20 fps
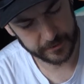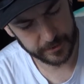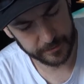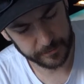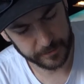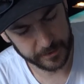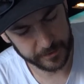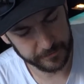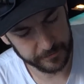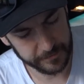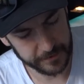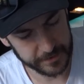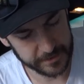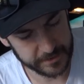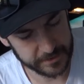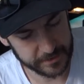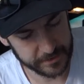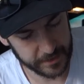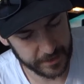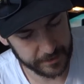and I'm
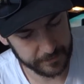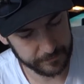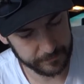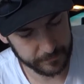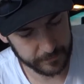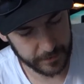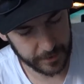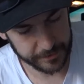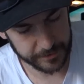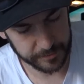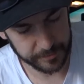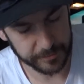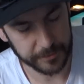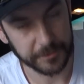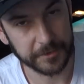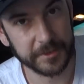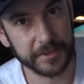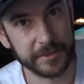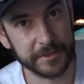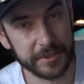convinced that under
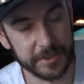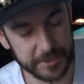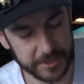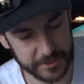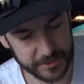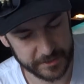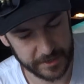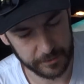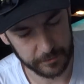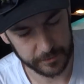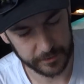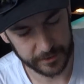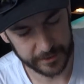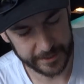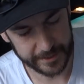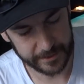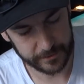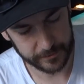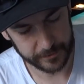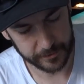boost conditions that would
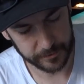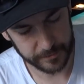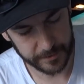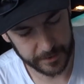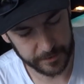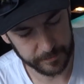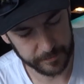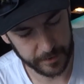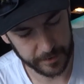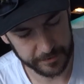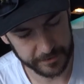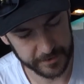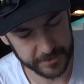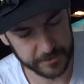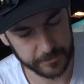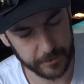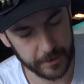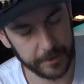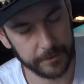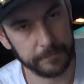leak a little bit, but
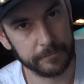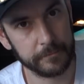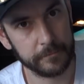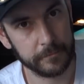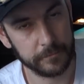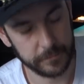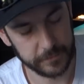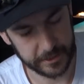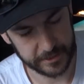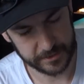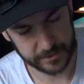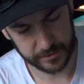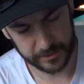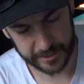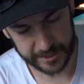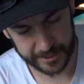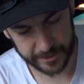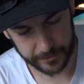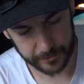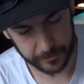this one doesn't
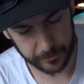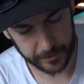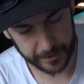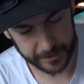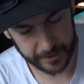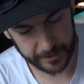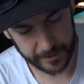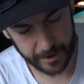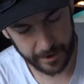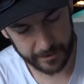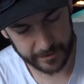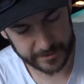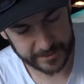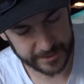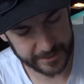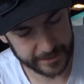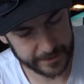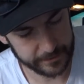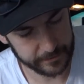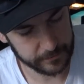leak at all, I can
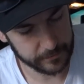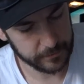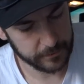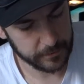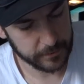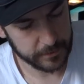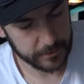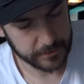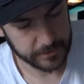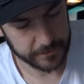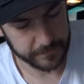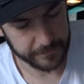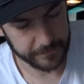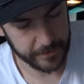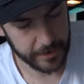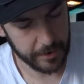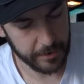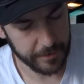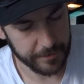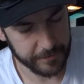guarantee it. It's a
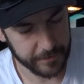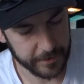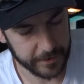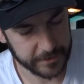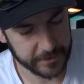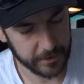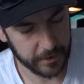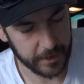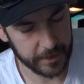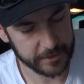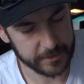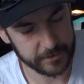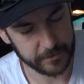very, very tight,